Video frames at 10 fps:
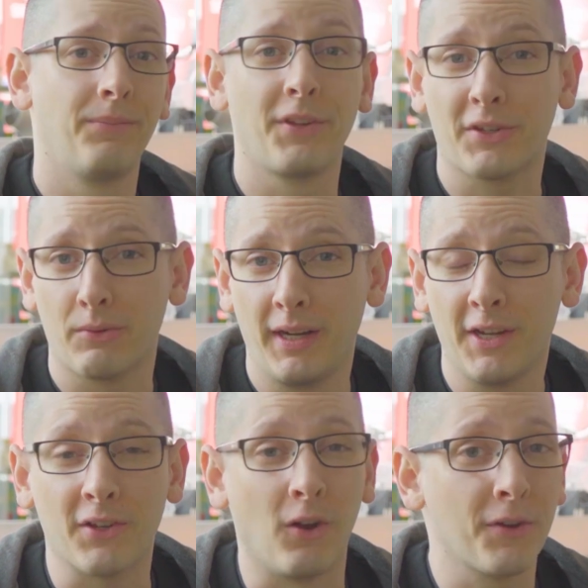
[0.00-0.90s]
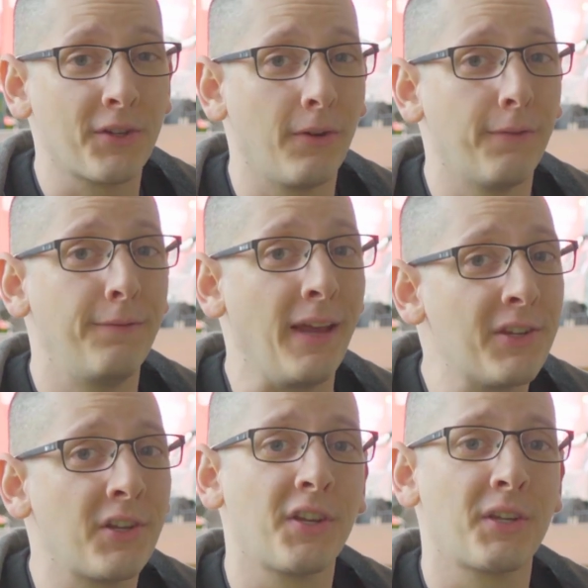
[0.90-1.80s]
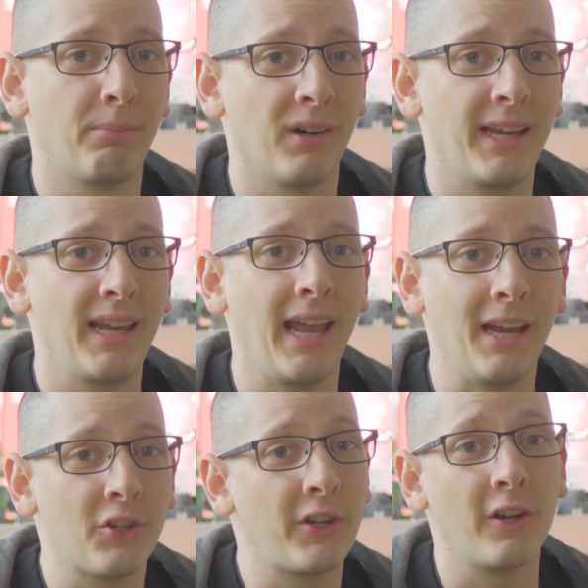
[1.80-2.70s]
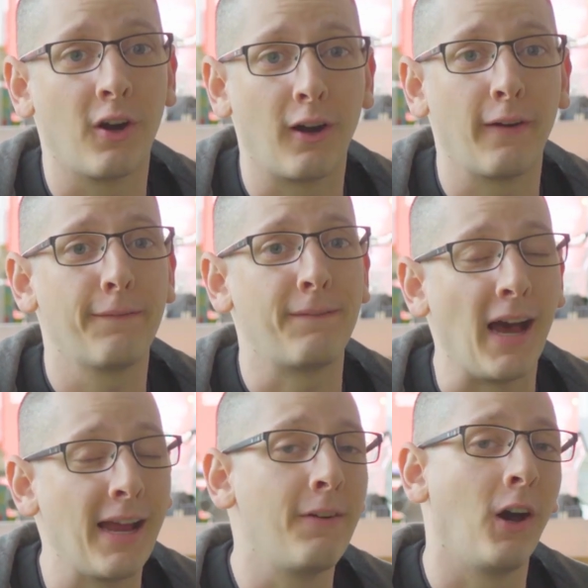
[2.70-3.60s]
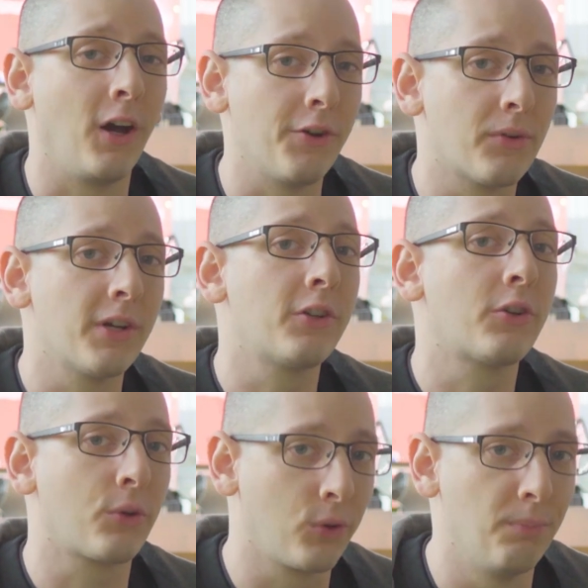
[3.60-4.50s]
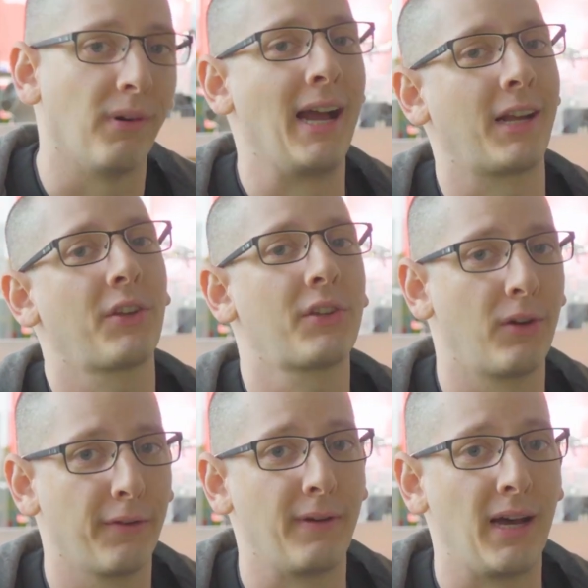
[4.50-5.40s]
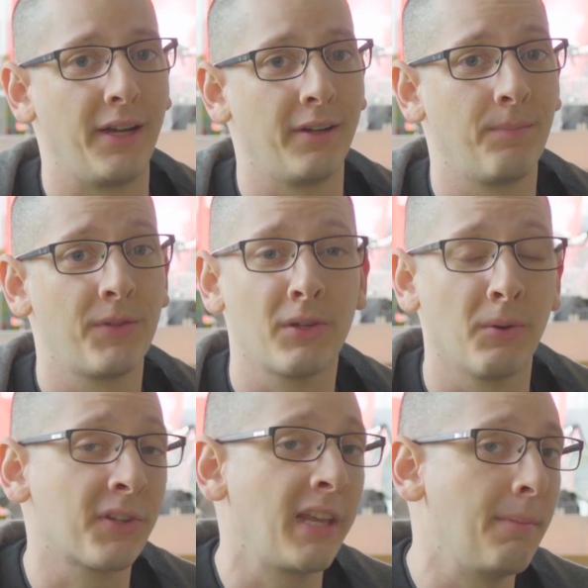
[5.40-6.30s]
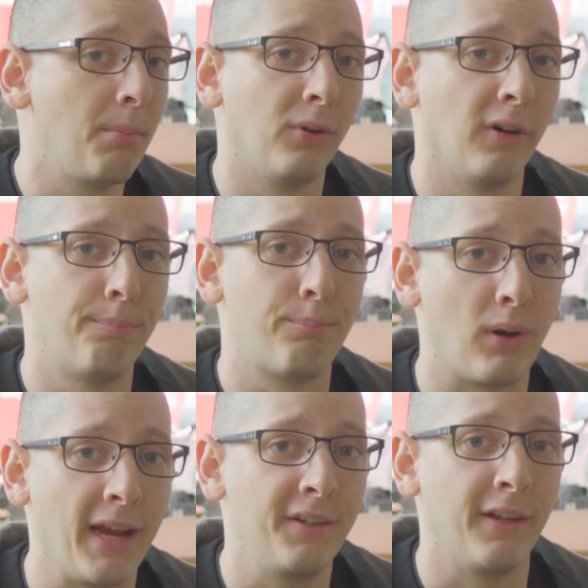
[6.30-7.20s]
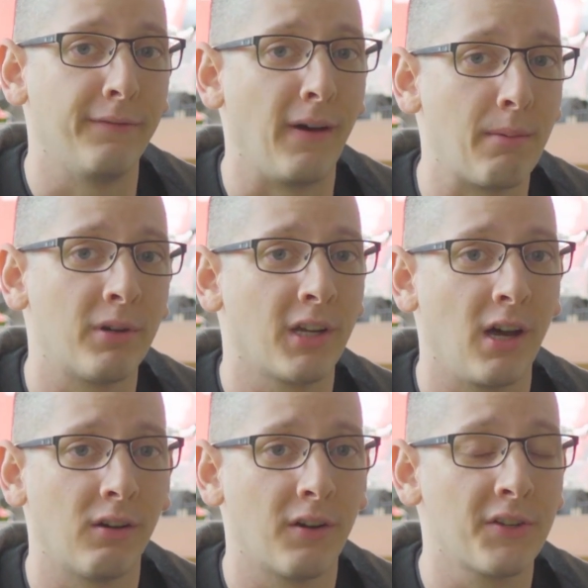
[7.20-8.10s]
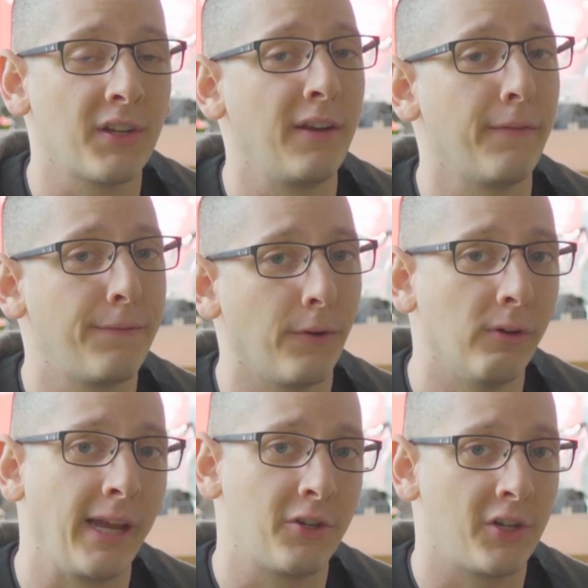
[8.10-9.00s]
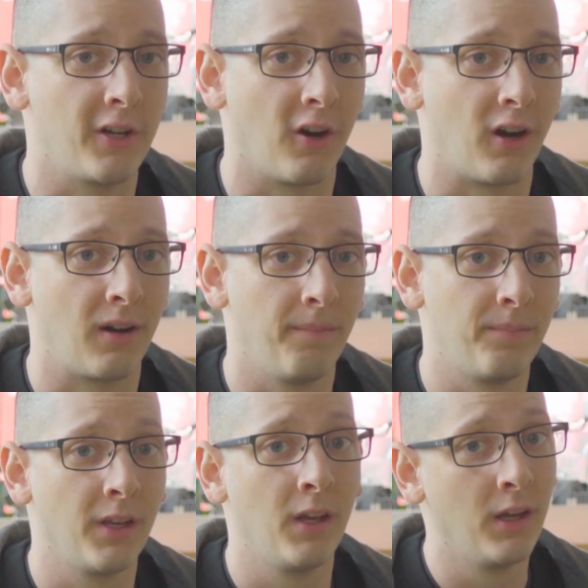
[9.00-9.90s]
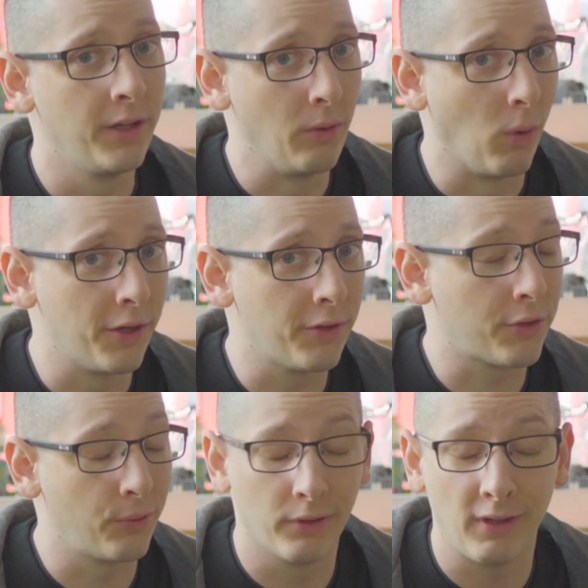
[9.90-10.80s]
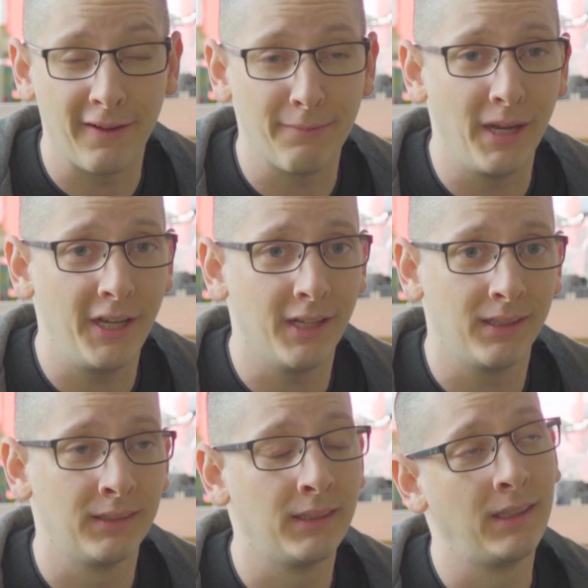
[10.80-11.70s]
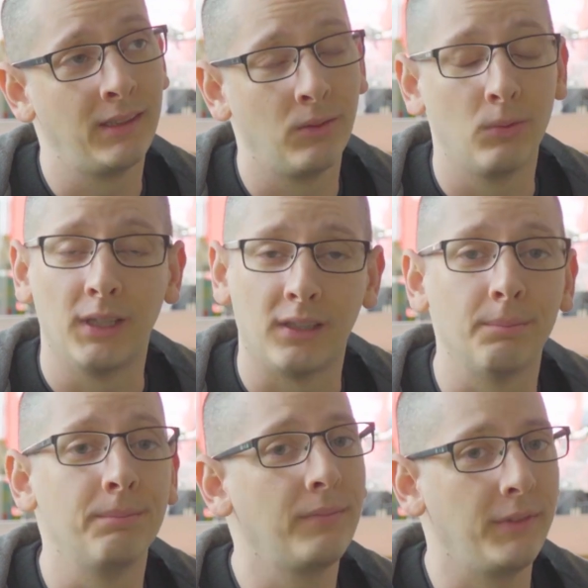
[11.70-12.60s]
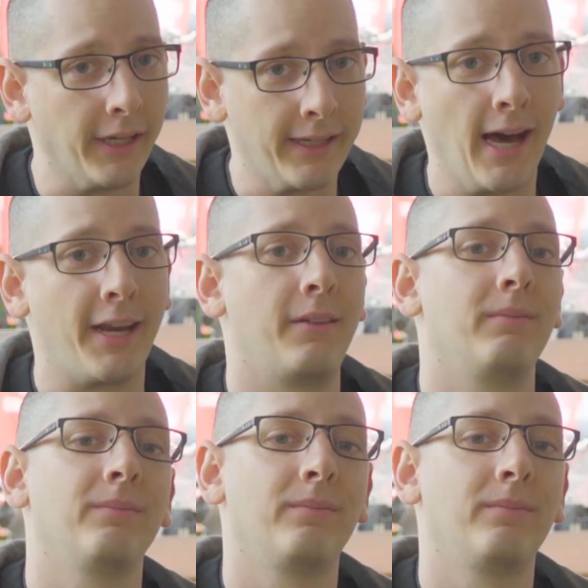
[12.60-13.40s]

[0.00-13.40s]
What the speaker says: The screen is also VESA Display HDR 500 True Black certified, so it's capable of bright and vibrant colors in full HDR. You want true-to-life media? Well, you got it.